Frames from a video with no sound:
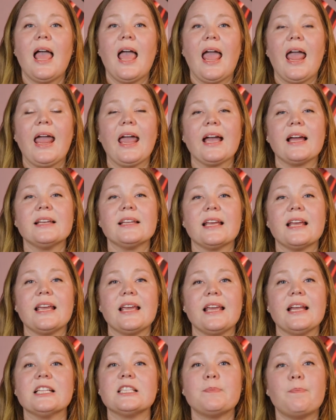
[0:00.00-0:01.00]
and
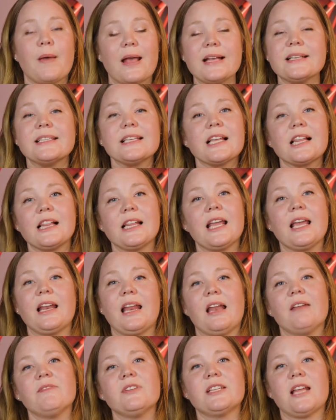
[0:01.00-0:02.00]
it's basically an
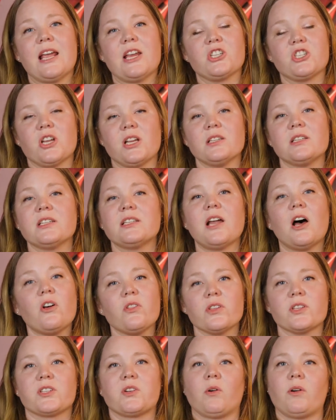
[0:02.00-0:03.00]
invitation to tell
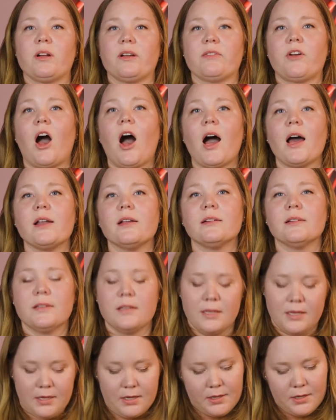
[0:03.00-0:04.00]
the story of God.
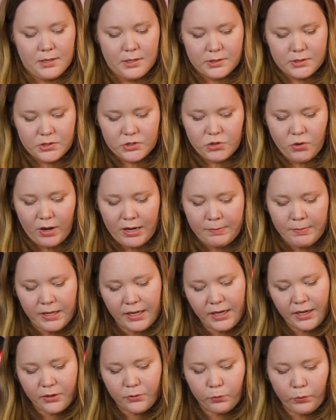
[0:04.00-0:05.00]
So join
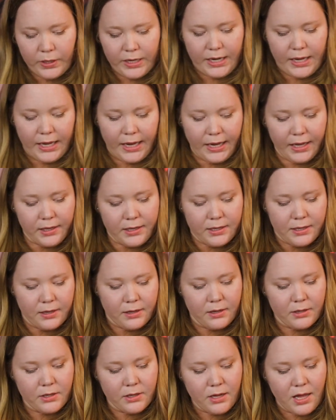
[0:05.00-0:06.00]
me in reading
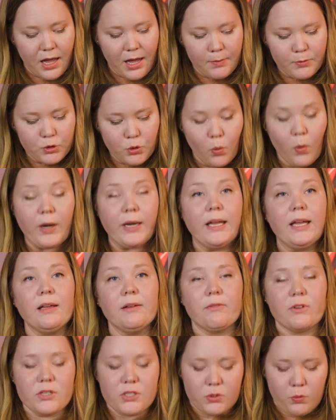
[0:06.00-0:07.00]

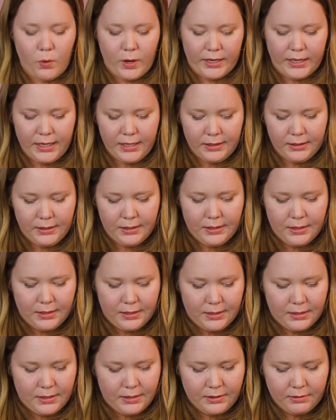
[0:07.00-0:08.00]
verse 20, the
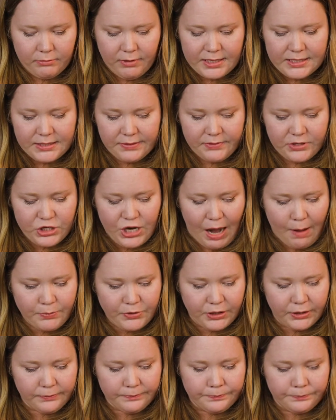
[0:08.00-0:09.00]
rest of the
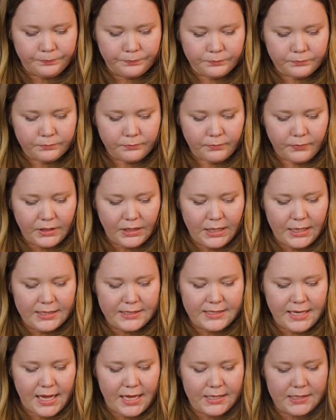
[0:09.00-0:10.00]
chapter. It
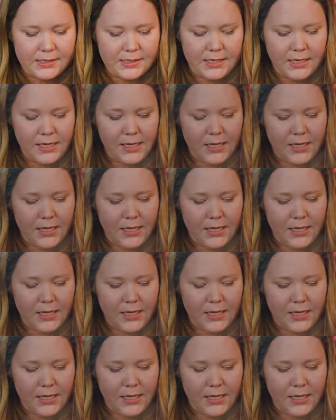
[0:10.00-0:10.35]
says,